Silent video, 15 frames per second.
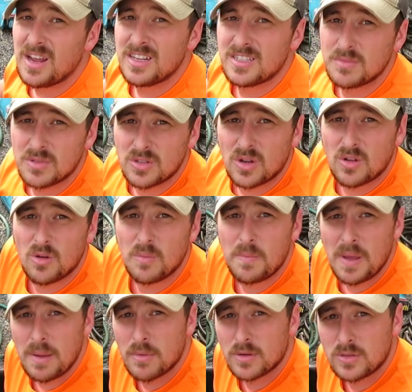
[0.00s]
Buy some solo,
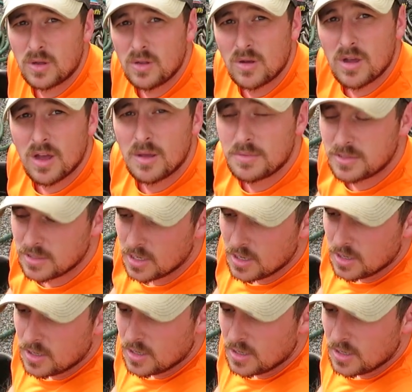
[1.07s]
paper solo cups,